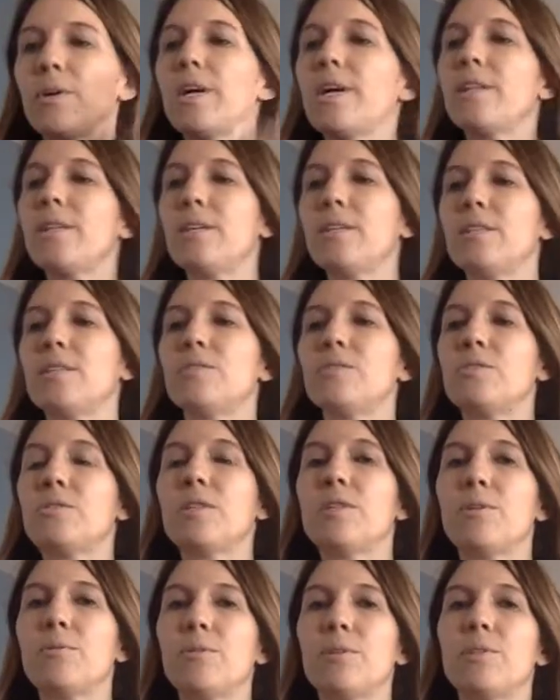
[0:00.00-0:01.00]
I like to
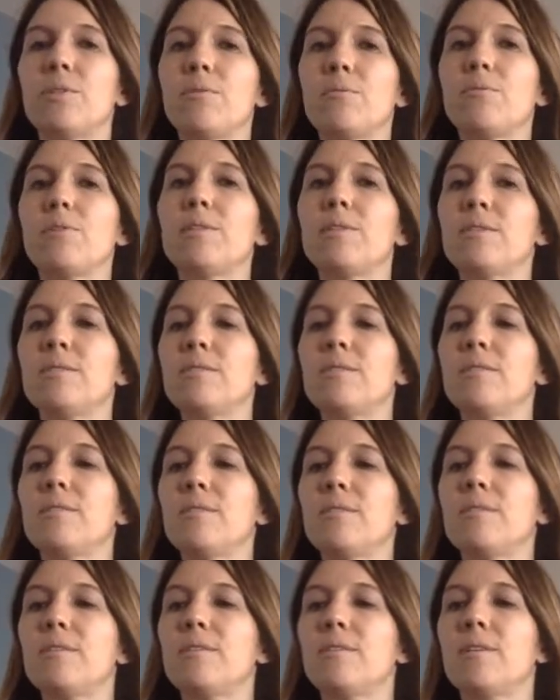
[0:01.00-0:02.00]
start with the ones
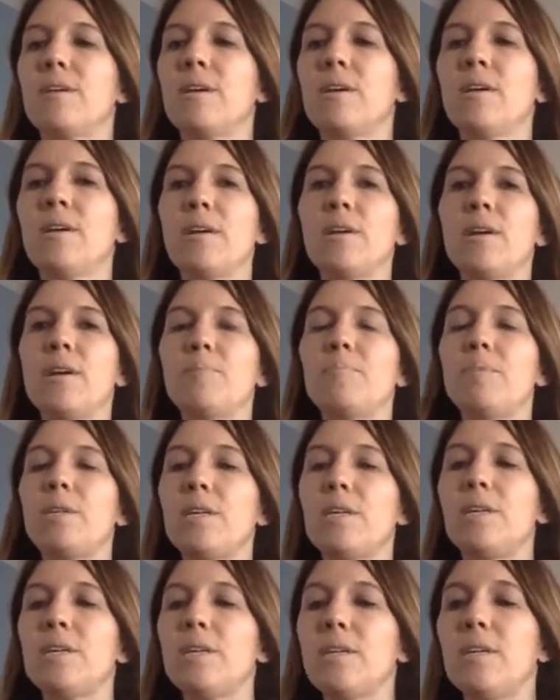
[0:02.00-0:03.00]
up
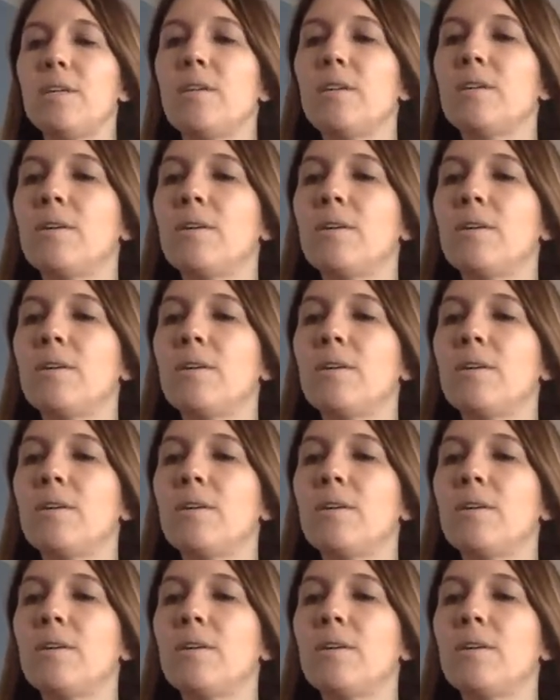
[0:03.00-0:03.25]
here.